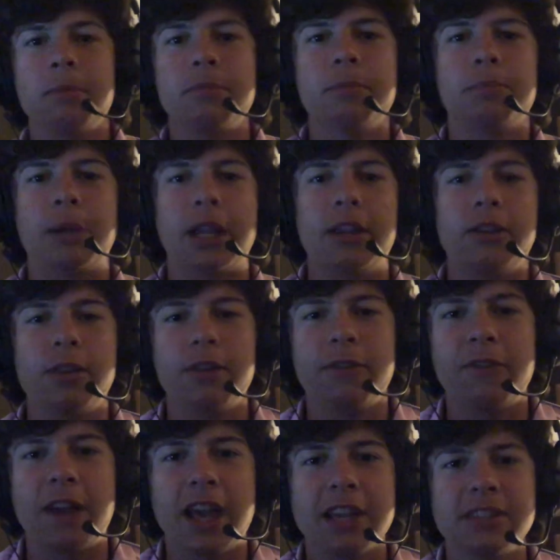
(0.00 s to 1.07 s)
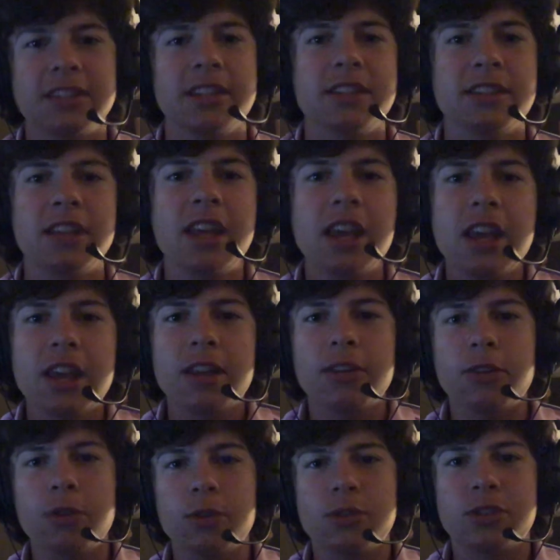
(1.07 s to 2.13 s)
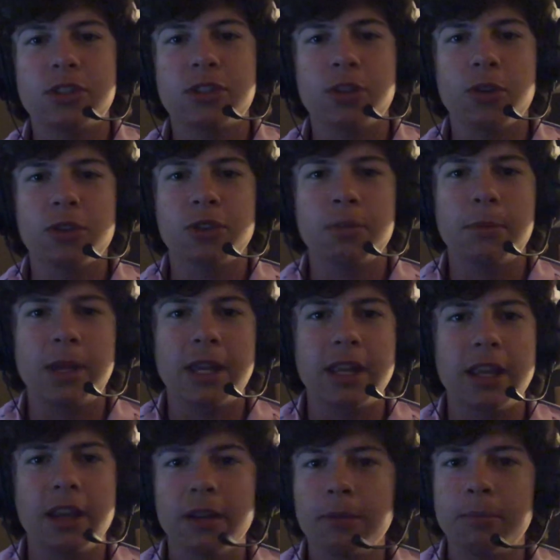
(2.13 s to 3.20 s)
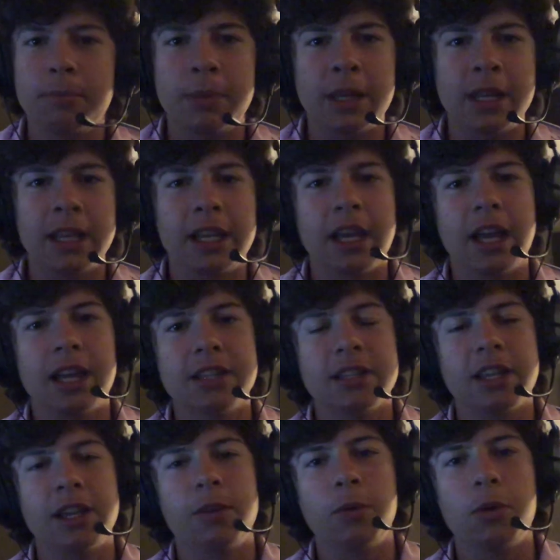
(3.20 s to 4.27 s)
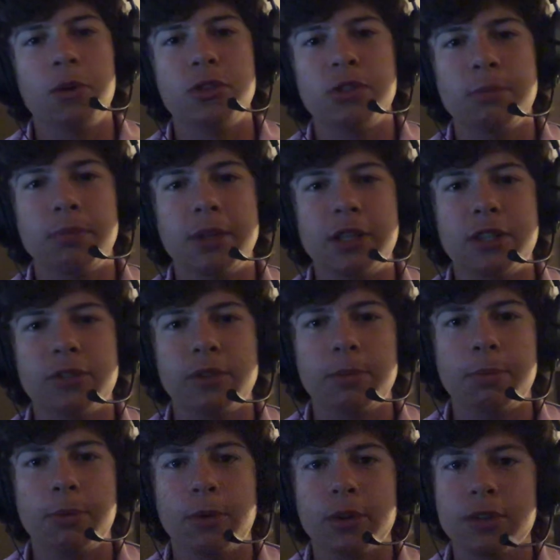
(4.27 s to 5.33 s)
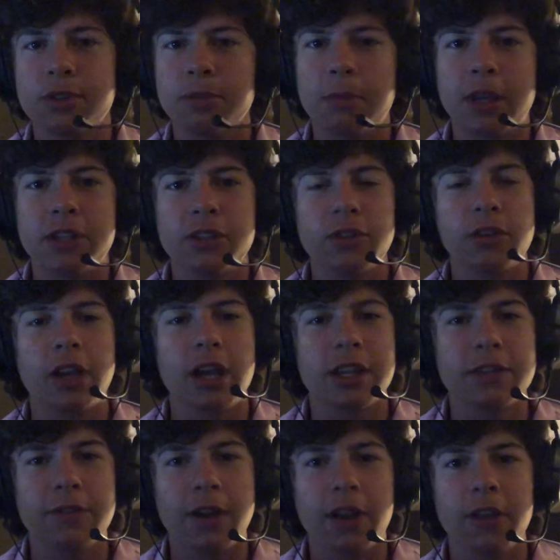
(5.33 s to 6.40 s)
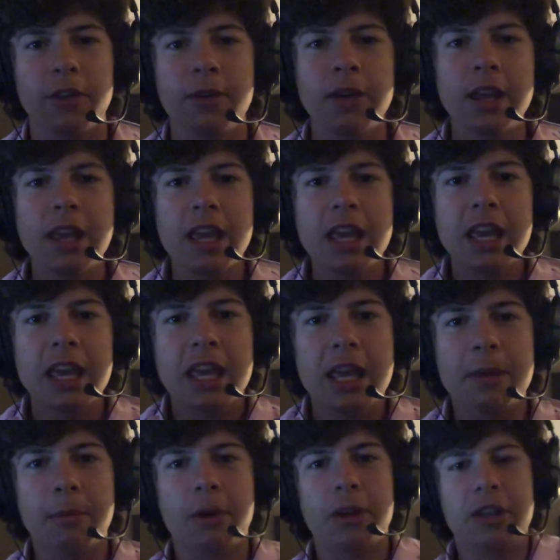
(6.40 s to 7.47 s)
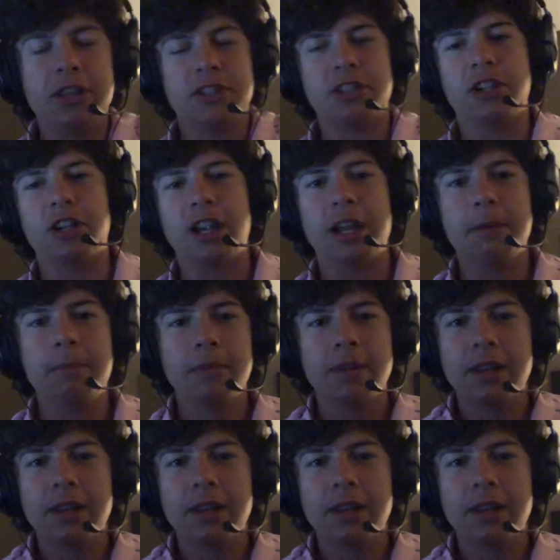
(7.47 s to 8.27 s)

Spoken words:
bringing you the fastest news to social media, beating guys like Woj and Bleacher Report. So make sure you guys follow him on Instagram.